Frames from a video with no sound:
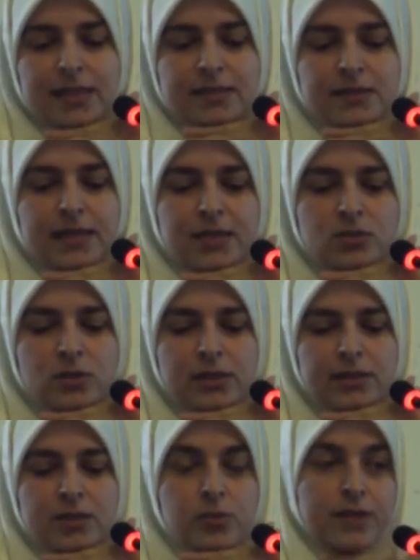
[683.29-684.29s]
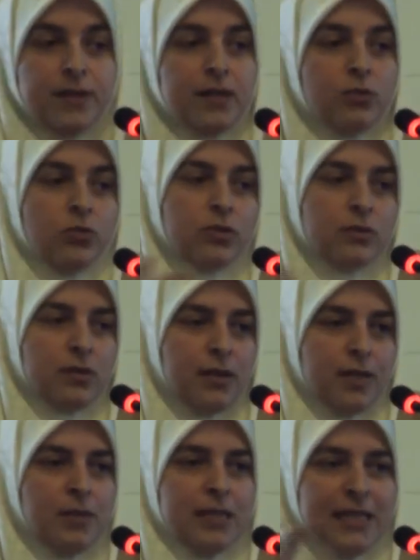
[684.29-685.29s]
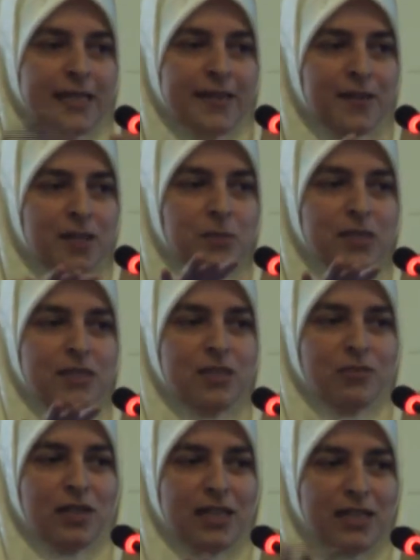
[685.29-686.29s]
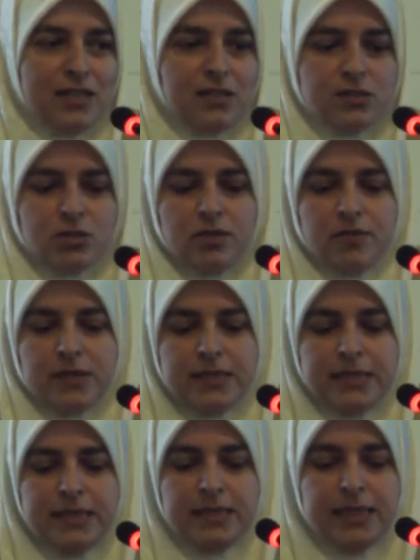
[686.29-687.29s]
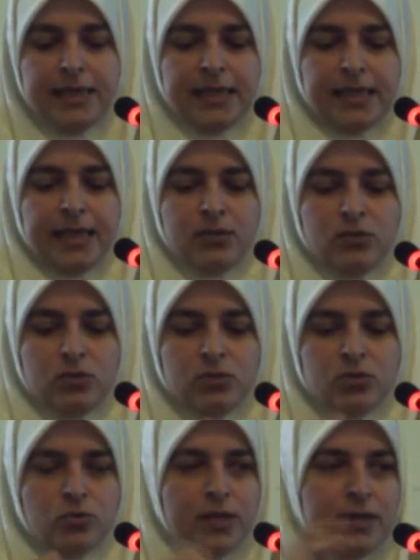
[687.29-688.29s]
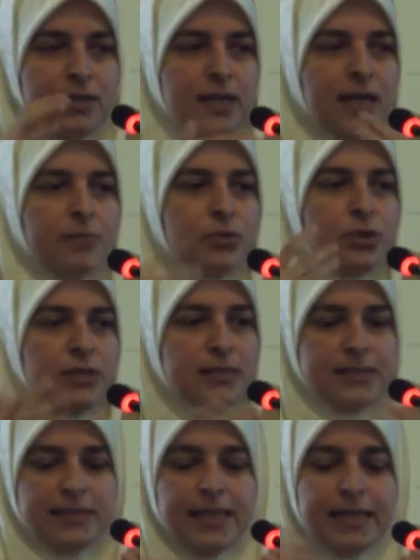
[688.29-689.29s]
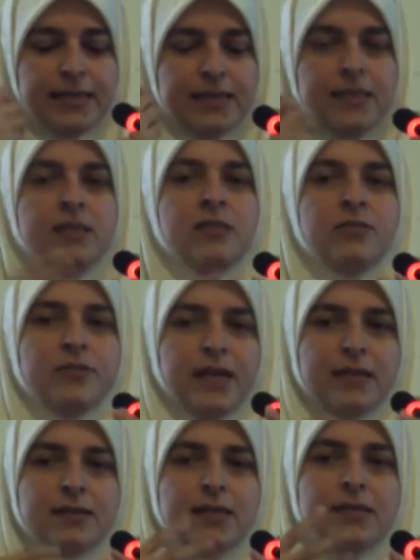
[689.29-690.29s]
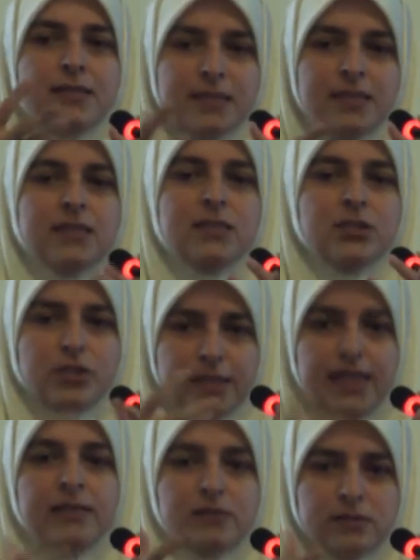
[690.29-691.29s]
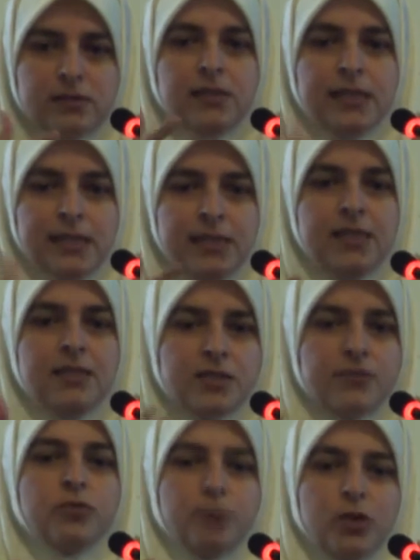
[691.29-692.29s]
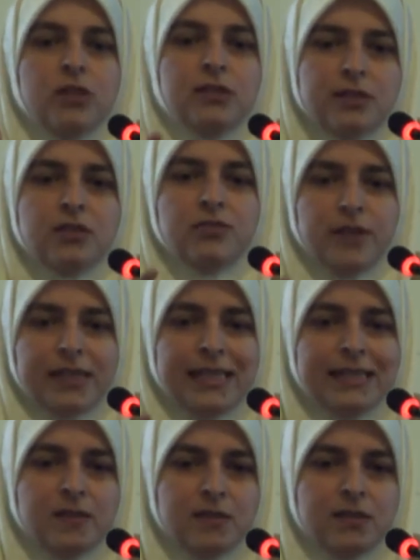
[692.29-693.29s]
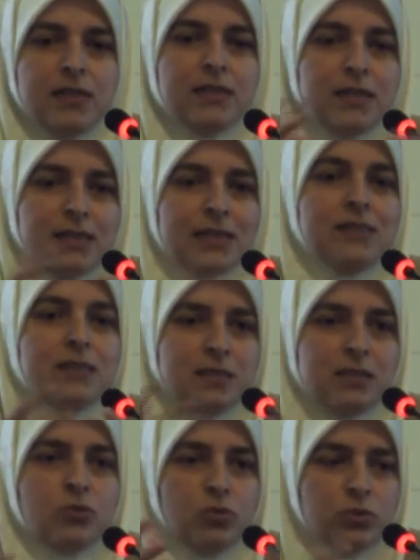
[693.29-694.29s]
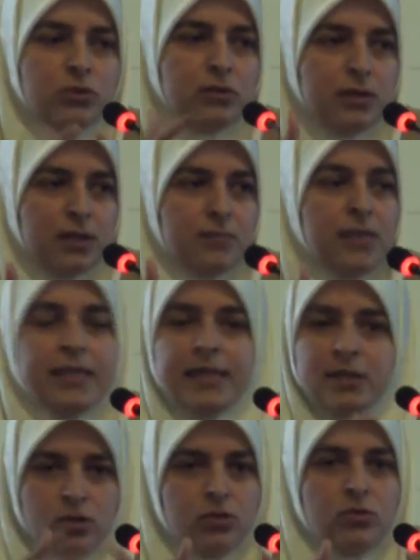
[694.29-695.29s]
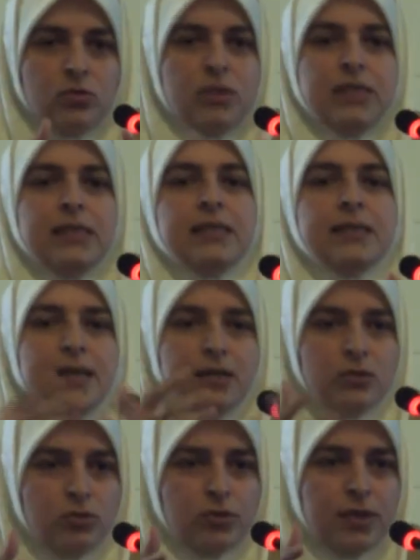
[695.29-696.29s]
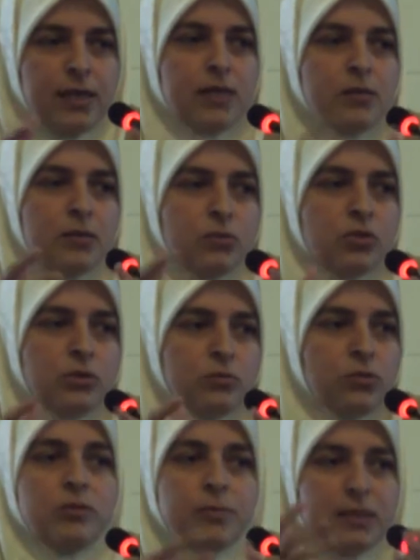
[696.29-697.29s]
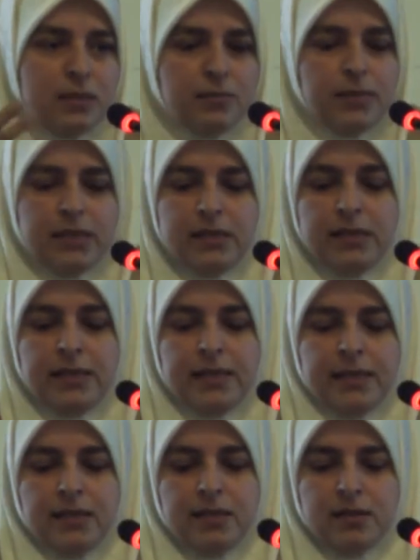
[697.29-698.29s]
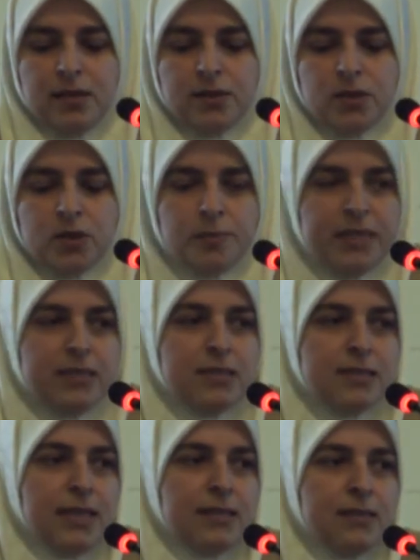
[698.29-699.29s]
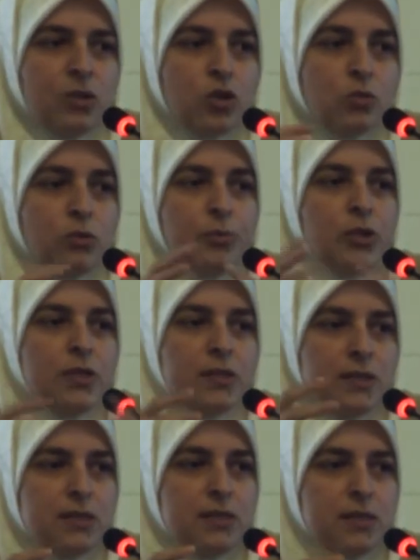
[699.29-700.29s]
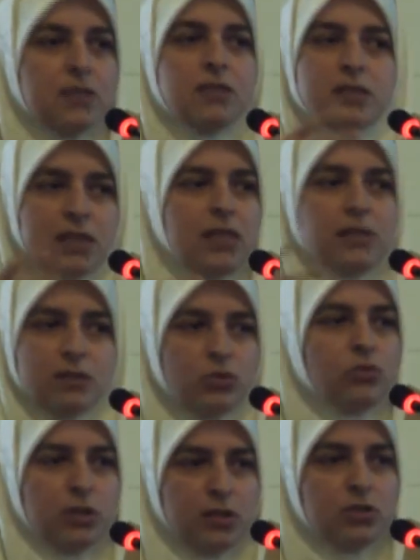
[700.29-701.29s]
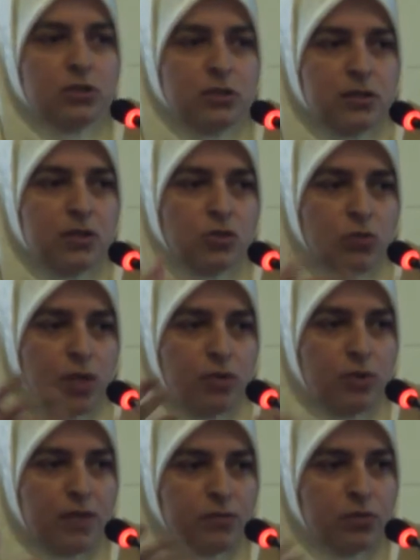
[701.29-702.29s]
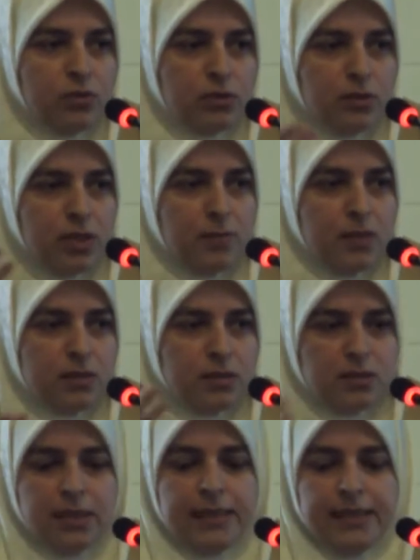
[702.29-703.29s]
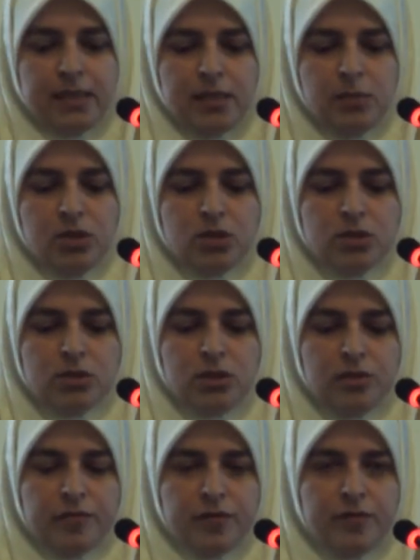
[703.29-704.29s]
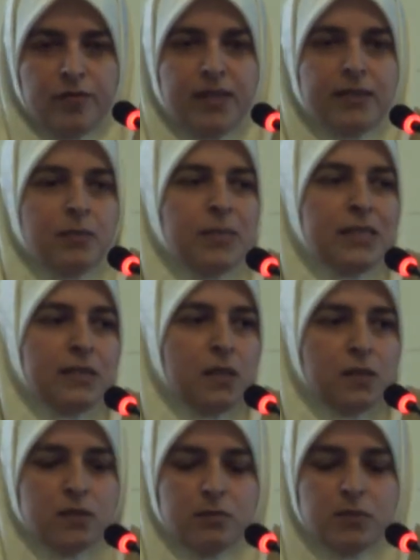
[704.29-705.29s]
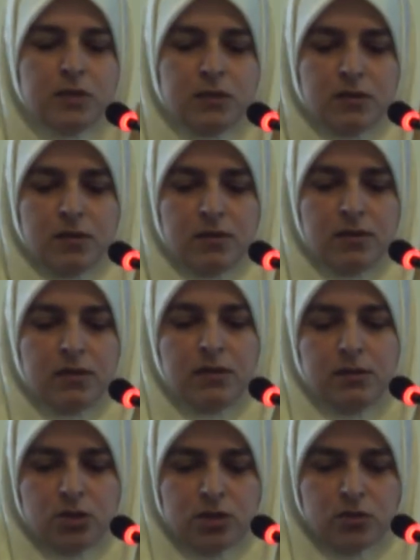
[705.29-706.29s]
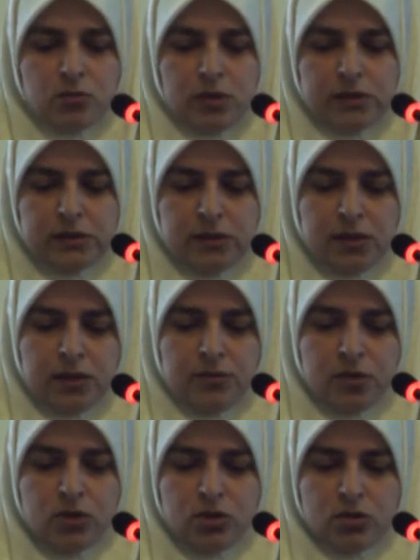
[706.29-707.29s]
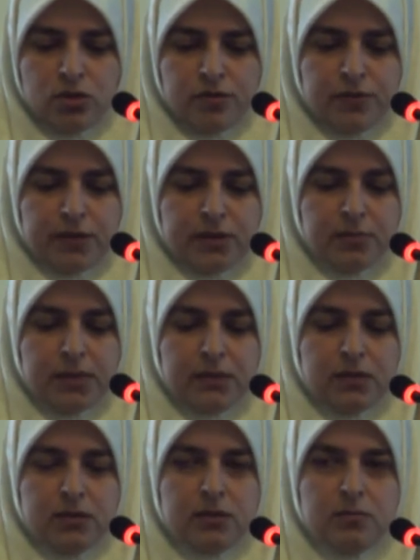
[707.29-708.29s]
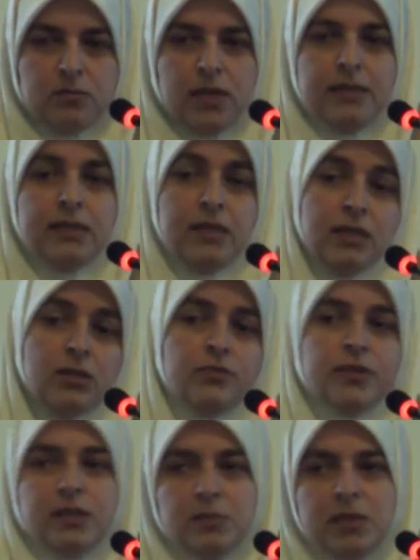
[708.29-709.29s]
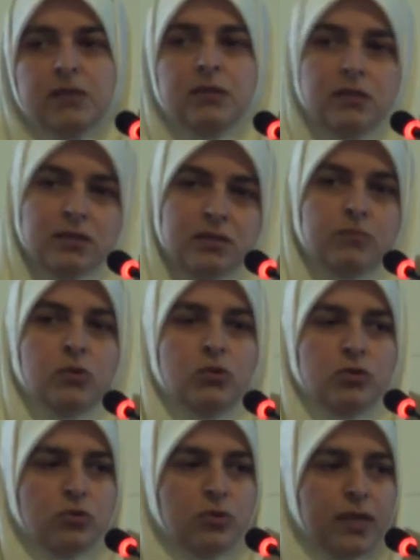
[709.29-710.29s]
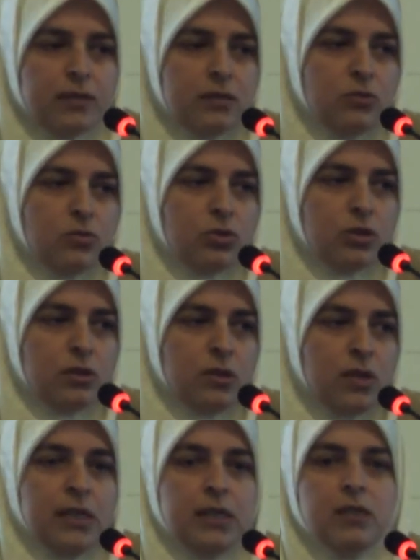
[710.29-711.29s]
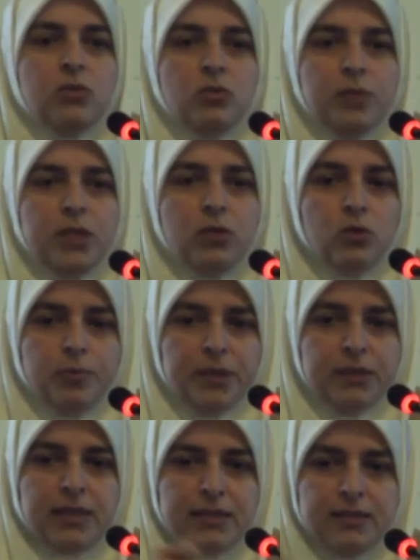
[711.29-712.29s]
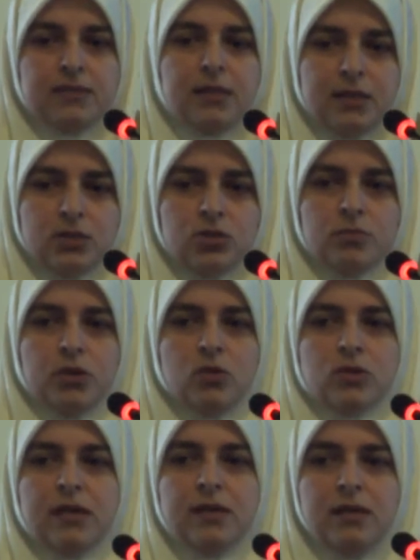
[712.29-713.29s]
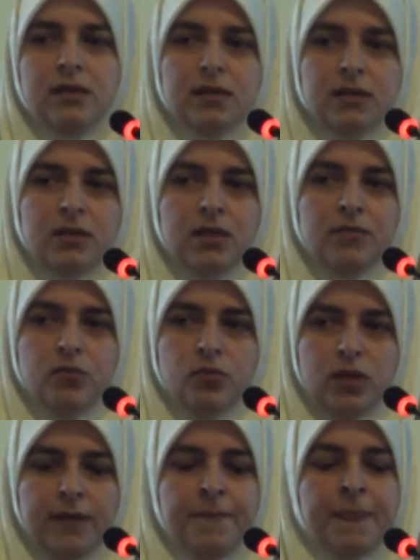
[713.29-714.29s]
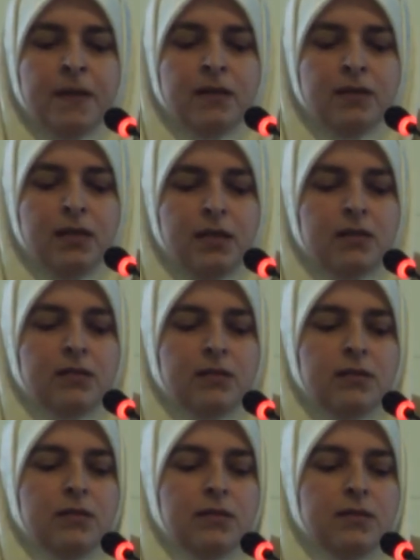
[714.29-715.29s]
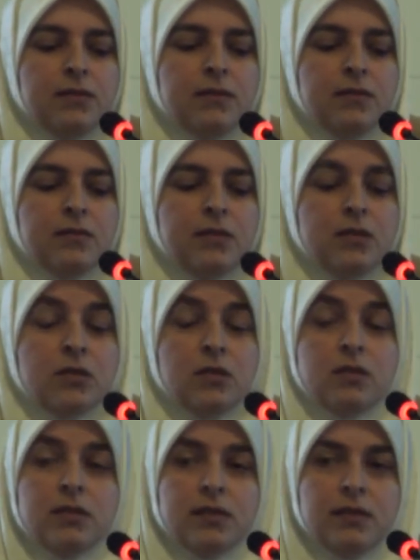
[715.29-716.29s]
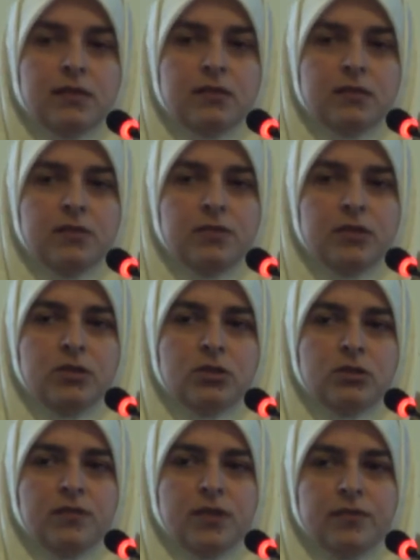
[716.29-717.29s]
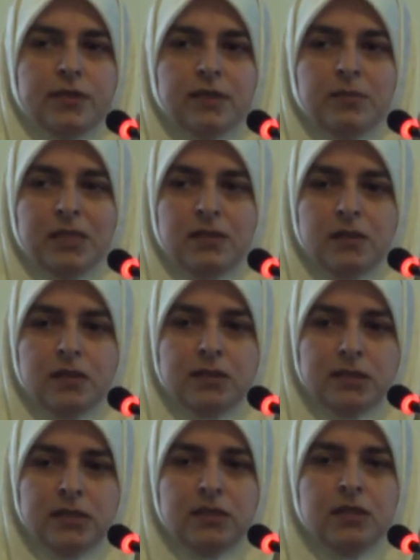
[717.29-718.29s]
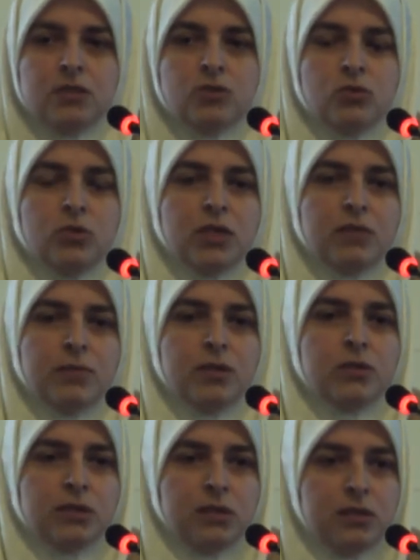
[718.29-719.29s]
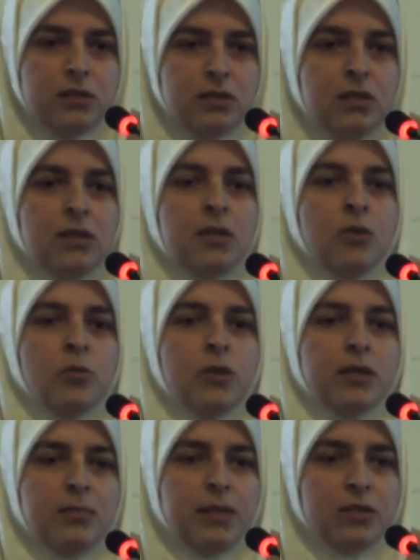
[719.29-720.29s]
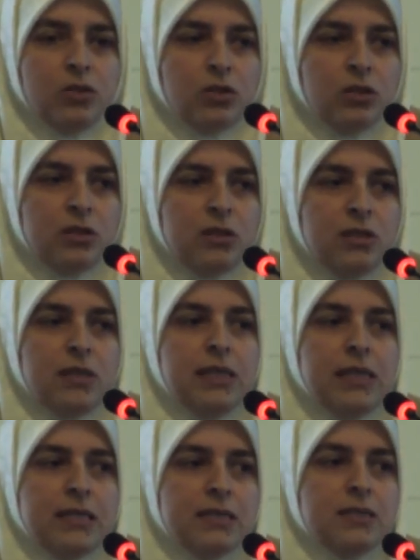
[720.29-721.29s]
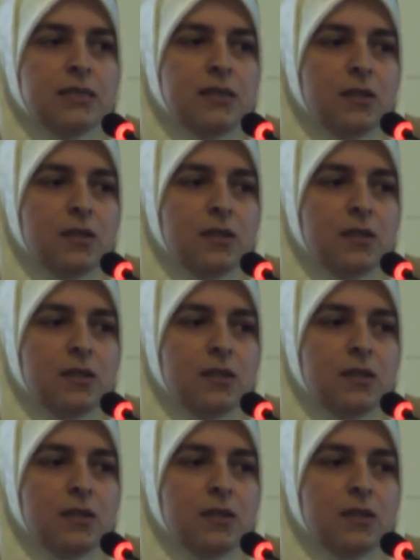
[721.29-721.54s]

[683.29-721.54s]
And actually they were there all the time in the medieval layers of the city, and also in the hybridity and in the fact that cities create needs for politics of identity, and identity is all the time, not only in Cairo or the Arab and Muslim world, but in many other spaces and cosmopolitan cities related to religion. That's why we have all the time this emergence of fundamentalisms rather than just one version of fundamentalism. And here fundamentalism also as a notion need to be opened and stretched, because I think that if we take Nizar Sayyad's definition of the fundamentalist city, he's talking about a city where the minority is